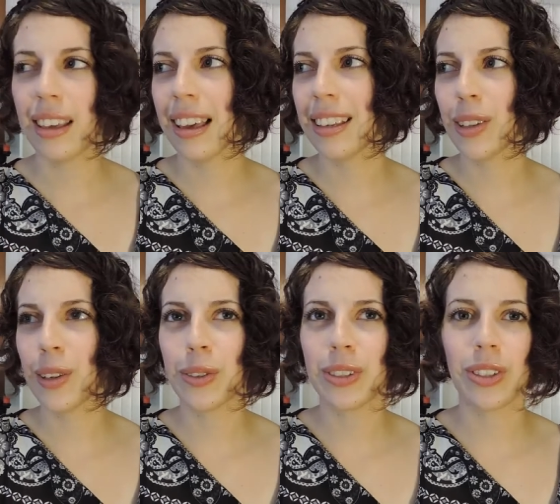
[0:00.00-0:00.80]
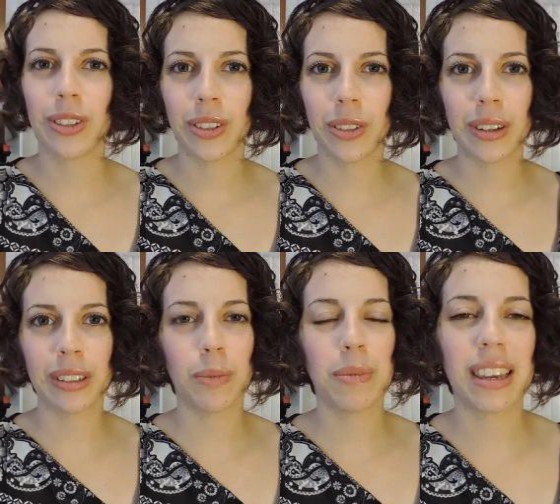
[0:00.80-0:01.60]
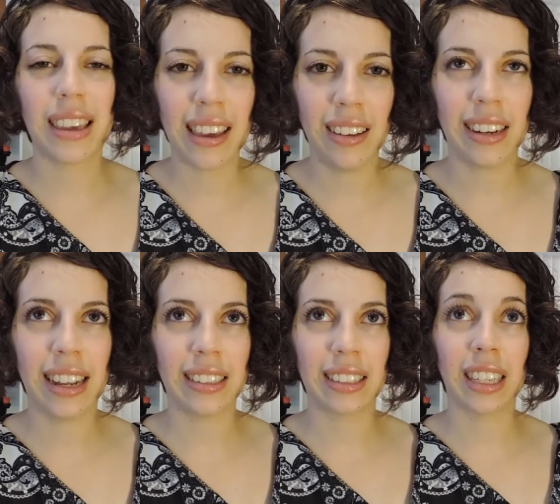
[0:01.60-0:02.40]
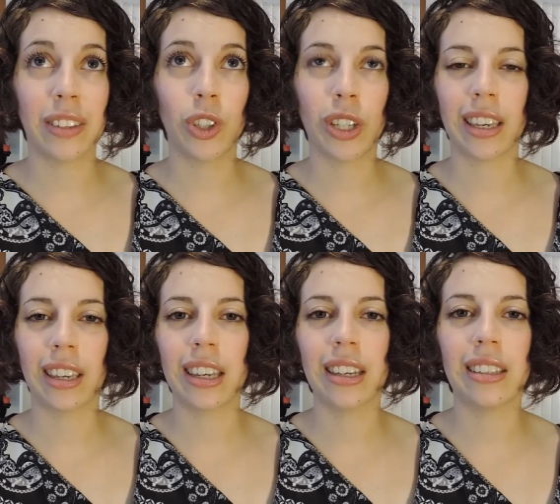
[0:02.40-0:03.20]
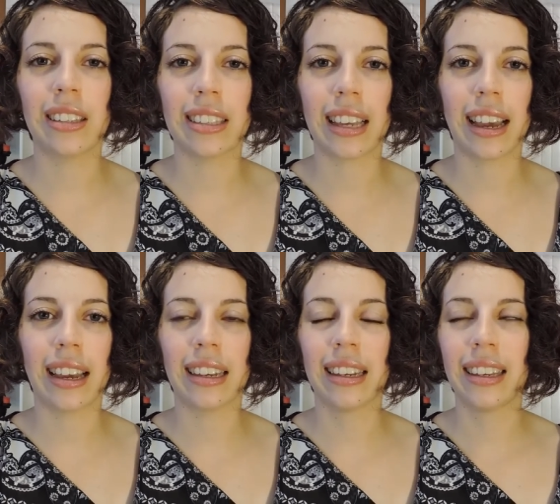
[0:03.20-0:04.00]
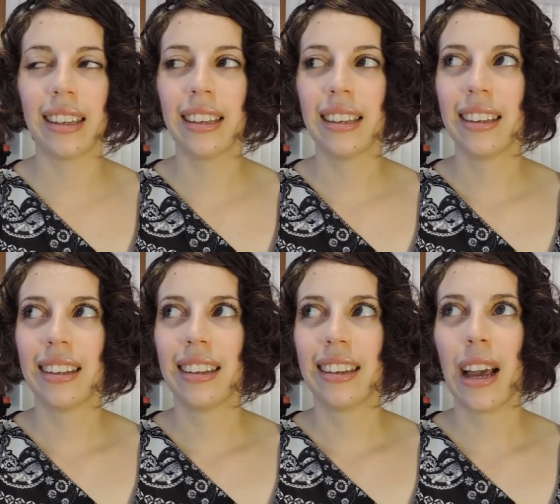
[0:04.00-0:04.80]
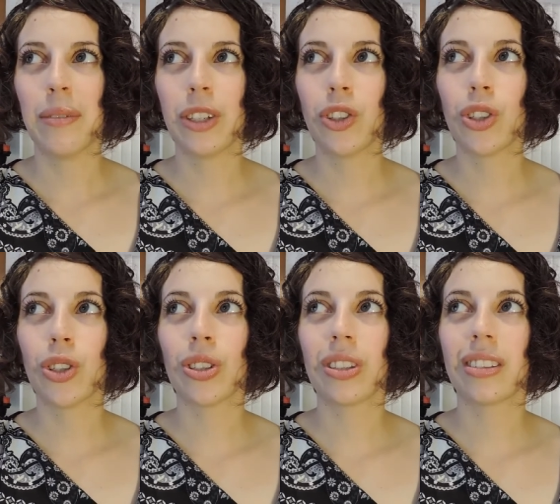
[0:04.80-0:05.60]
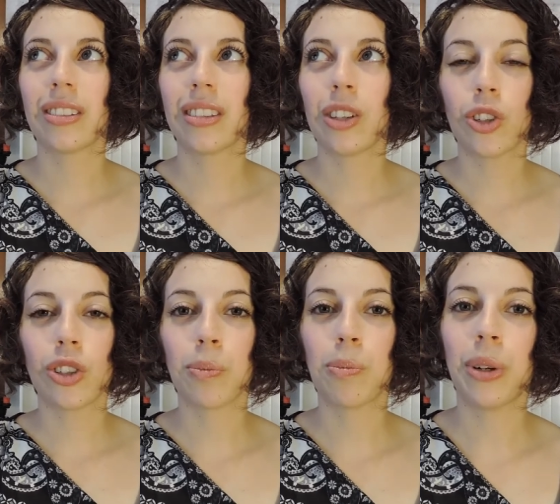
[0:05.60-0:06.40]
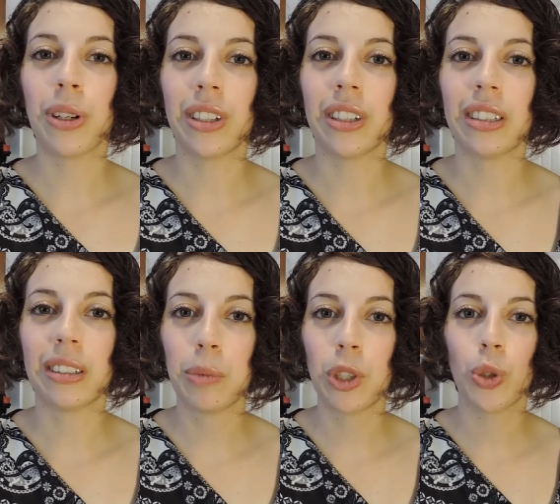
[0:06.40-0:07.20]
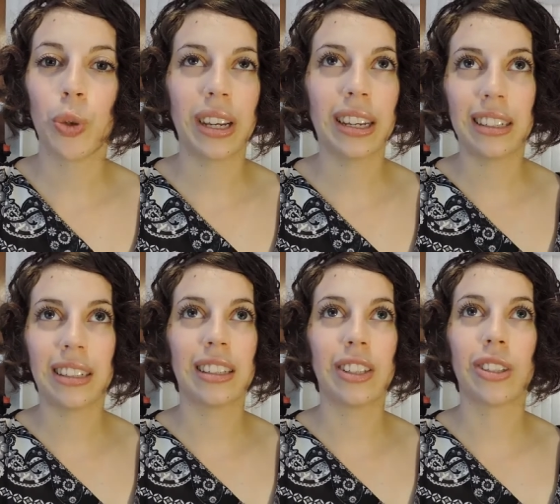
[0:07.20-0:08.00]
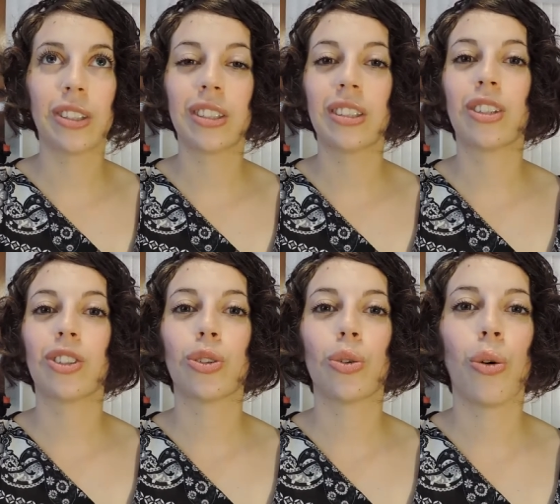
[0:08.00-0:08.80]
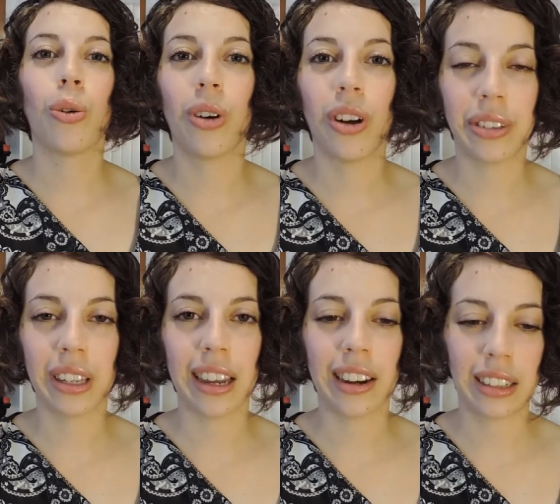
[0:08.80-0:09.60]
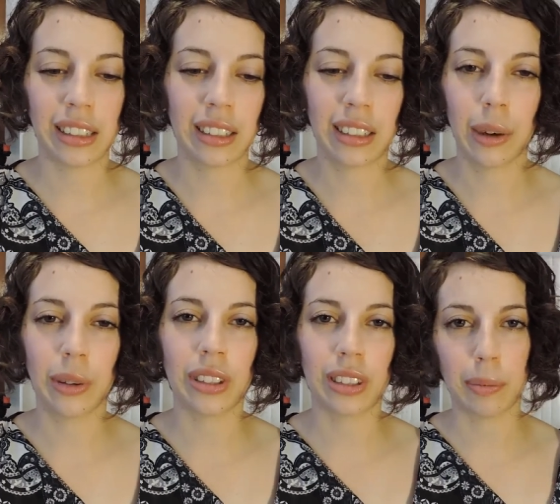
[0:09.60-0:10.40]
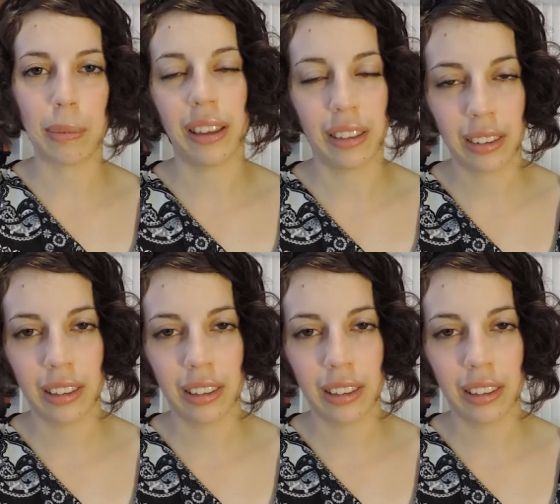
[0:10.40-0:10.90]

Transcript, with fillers: And so when she turns around to Mikael and asks if she can kill this guy, I mean, you just he just murdered, betrayed the, the soul of the character that was Lisbeth